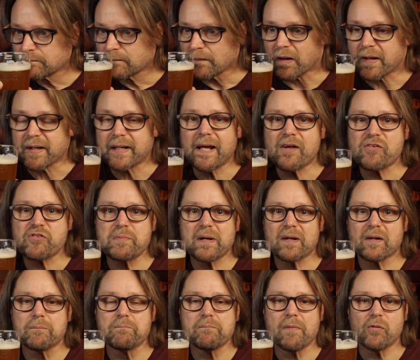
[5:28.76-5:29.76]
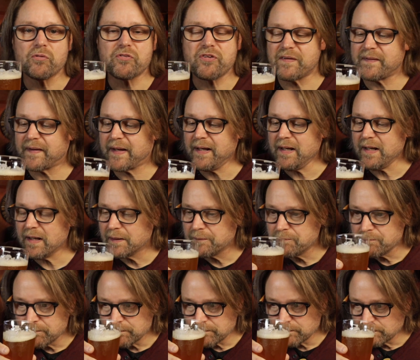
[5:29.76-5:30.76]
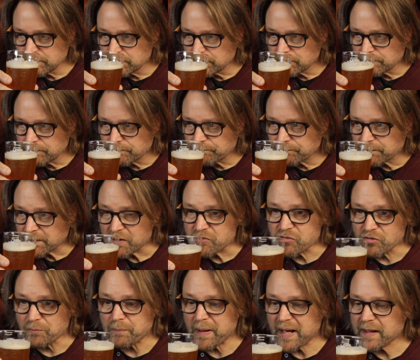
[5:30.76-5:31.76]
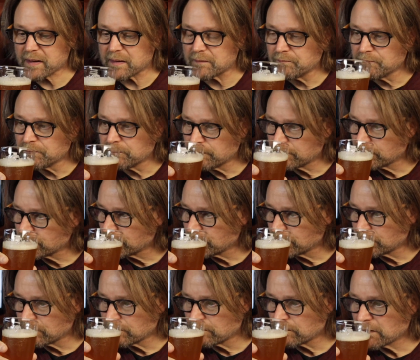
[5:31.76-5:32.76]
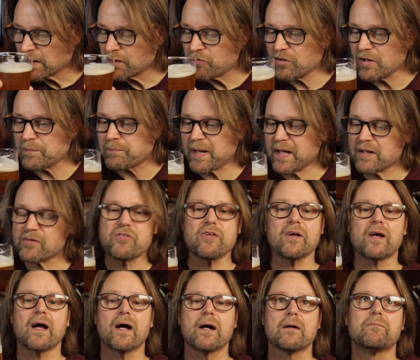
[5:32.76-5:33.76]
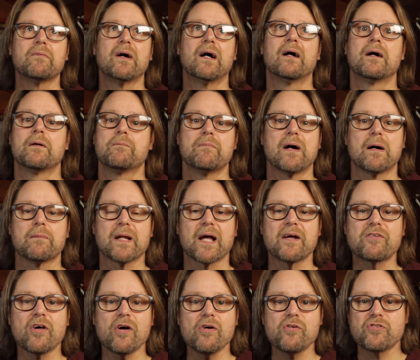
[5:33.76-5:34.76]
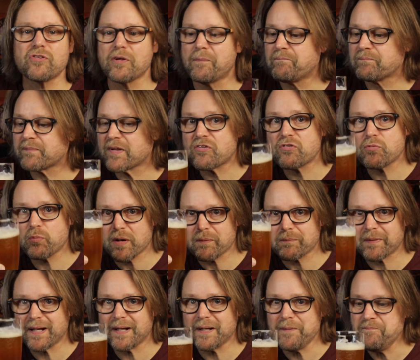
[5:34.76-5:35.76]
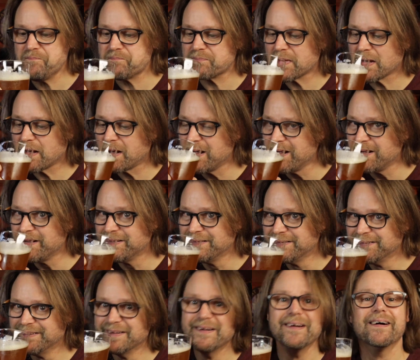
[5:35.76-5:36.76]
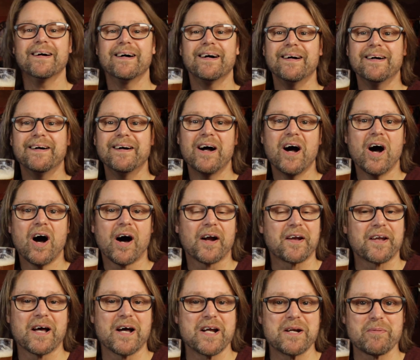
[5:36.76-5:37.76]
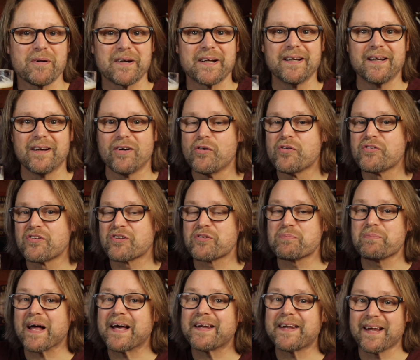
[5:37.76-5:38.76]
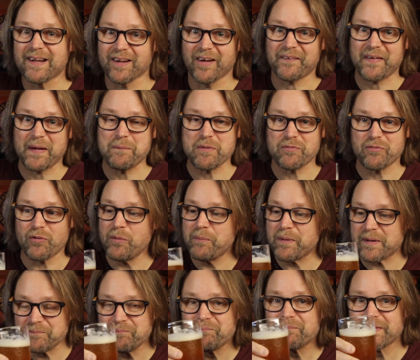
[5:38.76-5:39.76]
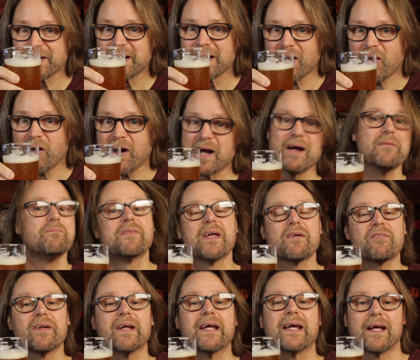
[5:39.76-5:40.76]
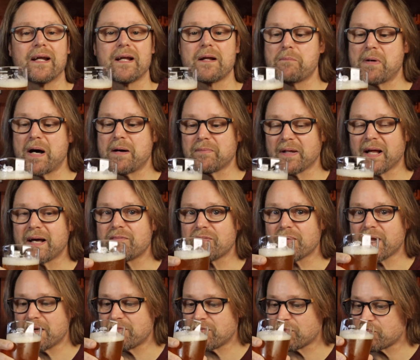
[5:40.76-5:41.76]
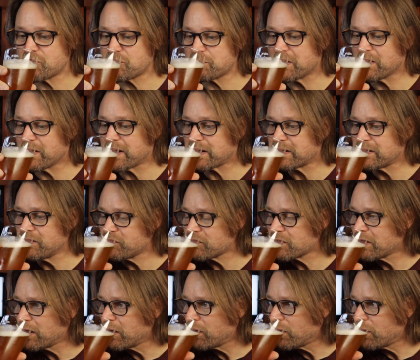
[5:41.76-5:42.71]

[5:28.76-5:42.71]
I can now smell the malt in there. It's not bad. It's not bad. It's like marmalade toast. This is what I'm getting. I don't know anybody who's explained it like that before, but I am definitely getting a marmalade flavour and smell out of this.